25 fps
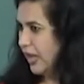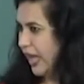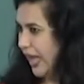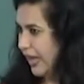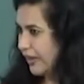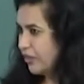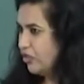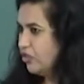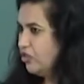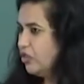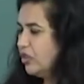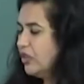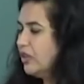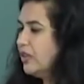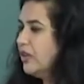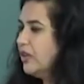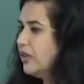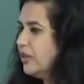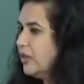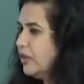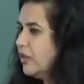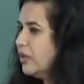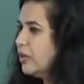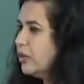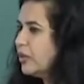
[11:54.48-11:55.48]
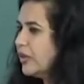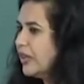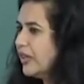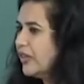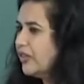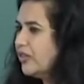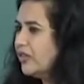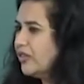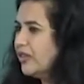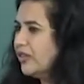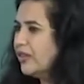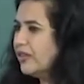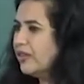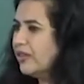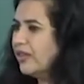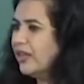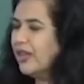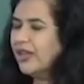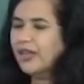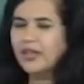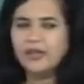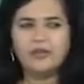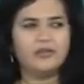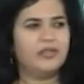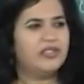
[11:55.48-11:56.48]
actual locations,
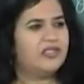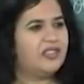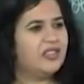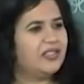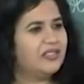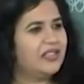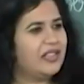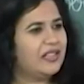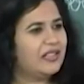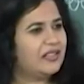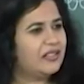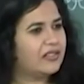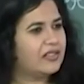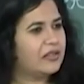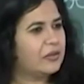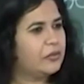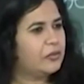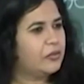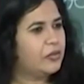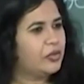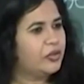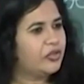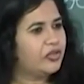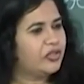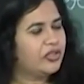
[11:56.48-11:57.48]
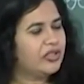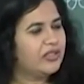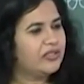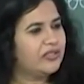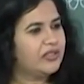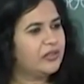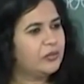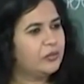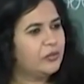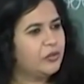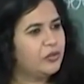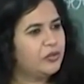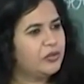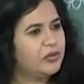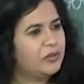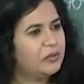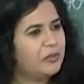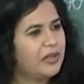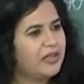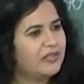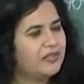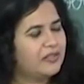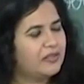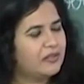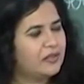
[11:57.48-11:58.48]
which is that most recent movie
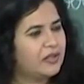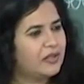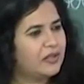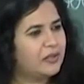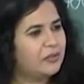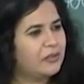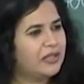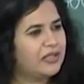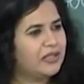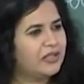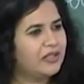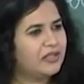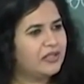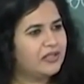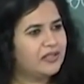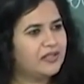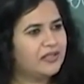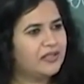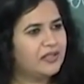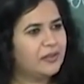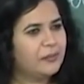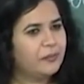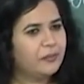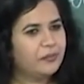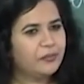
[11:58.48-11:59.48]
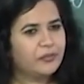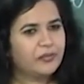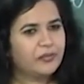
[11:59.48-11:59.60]
by uh, Mani Ratnam.